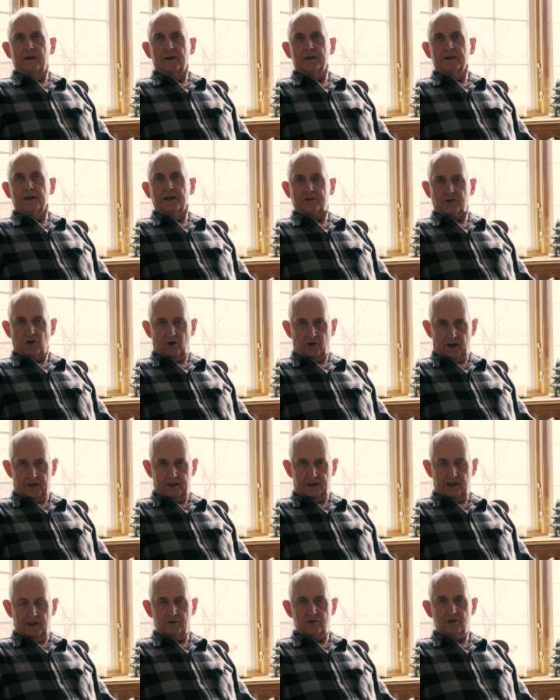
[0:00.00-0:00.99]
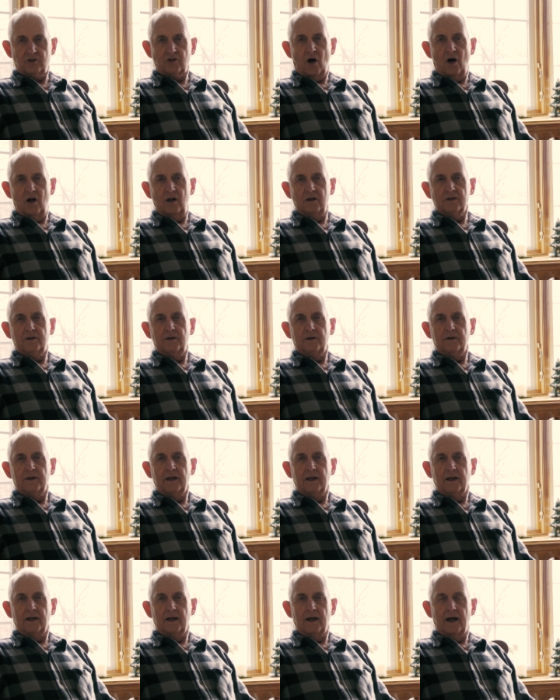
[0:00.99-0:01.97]
It's already installed,
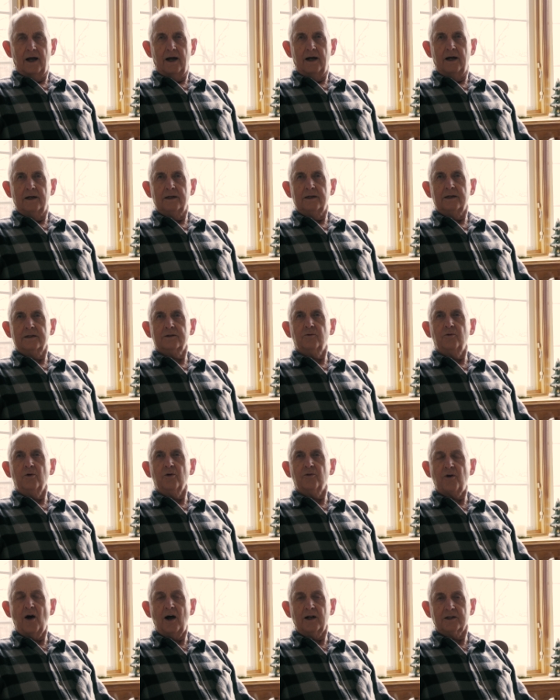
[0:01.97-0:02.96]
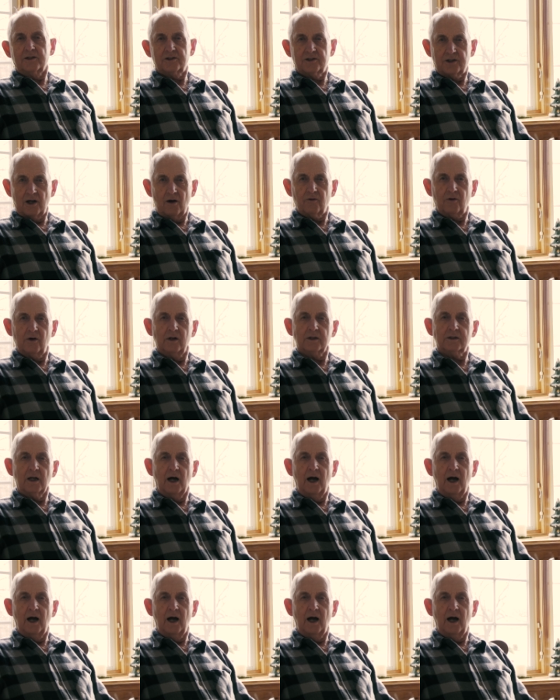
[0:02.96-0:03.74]
and we've had several